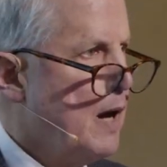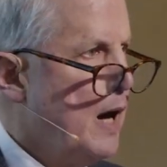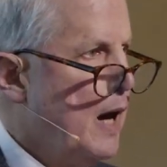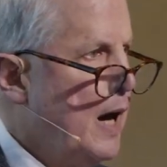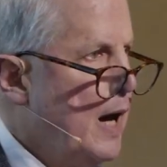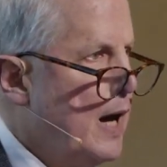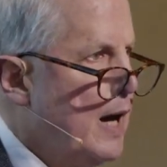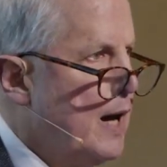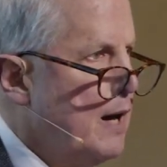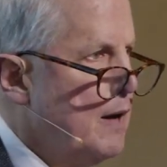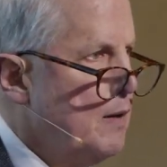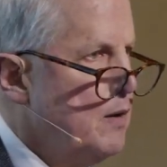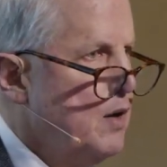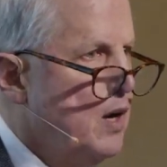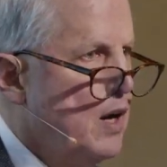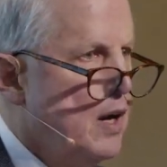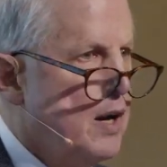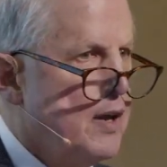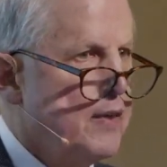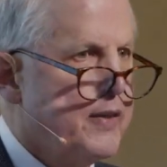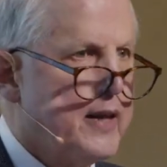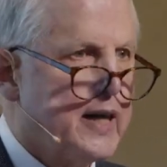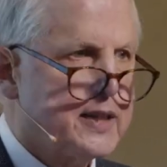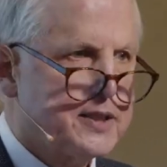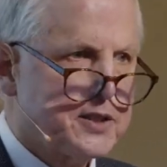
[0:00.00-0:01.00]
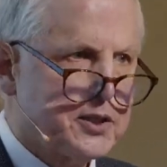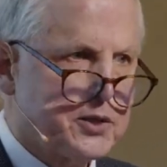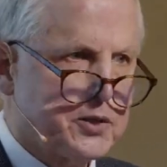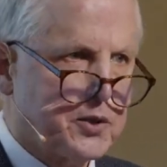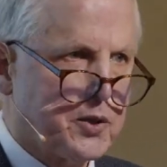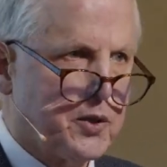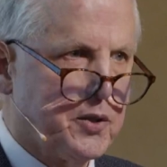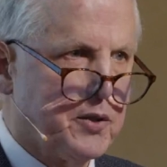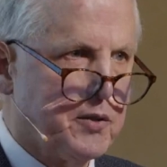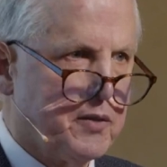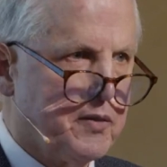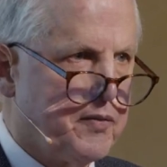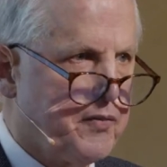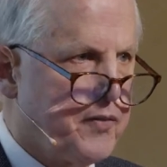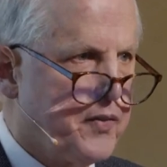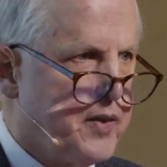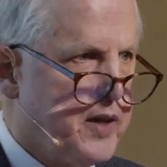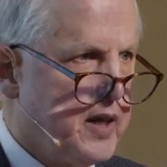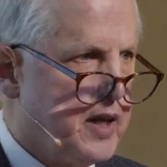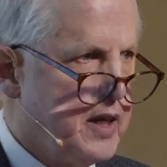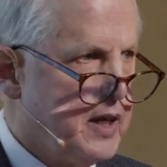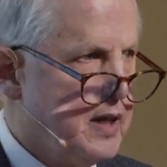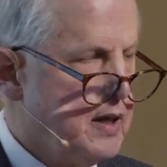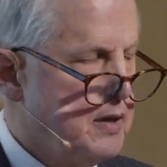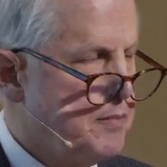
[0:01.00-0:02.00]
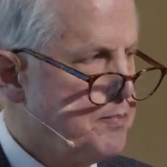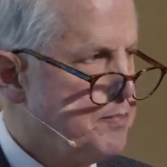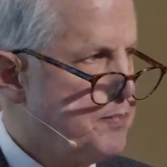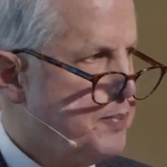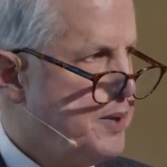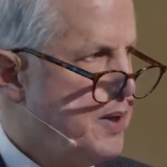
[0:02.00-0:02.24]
That's true of the